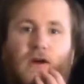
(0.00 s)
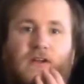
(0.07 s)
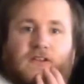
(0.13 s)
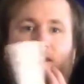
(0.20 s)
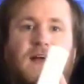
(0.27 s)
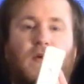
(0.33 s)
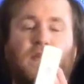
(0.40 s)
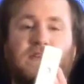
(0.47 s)

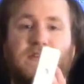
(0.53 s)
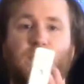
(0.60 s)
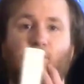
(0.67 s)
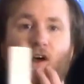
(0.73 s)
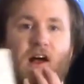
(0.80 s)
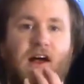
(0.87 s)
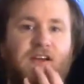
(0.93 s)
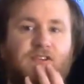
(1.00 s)
allowing
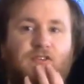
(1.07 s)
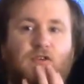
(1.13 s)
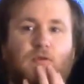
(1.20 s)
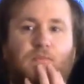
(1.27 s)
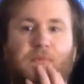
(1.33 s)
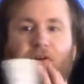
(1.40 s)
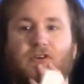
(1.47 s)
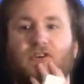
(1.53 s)
you to
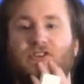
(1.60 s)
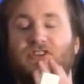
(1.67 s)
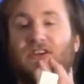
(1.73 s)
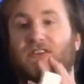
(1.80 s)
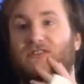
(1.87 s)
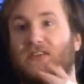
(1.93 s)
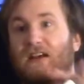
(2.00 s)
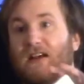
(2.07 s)

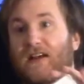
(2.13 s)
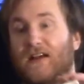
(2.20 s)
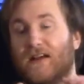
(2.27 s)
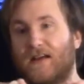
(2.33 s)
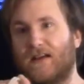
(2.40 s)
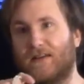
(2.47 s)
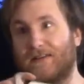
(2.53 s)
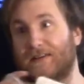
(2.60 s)
purchase,
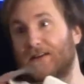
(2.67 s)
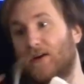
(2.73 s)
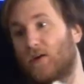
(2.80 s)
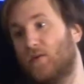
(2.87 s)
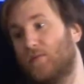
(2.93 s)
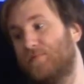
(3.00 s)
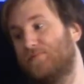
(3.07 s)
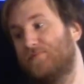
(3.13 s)
you
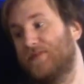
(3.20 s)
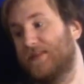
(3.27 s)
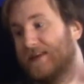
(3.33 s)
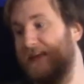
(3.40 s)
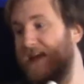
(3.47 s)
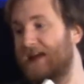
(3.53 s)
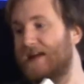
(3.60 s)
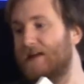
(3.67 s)
know,
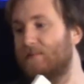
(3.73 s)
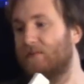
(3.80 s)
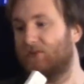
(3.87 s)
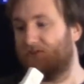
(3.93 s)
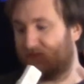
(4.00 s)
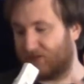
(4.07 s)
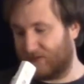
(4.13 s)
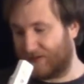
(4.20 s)

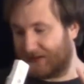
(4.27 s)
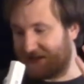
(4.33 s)
games,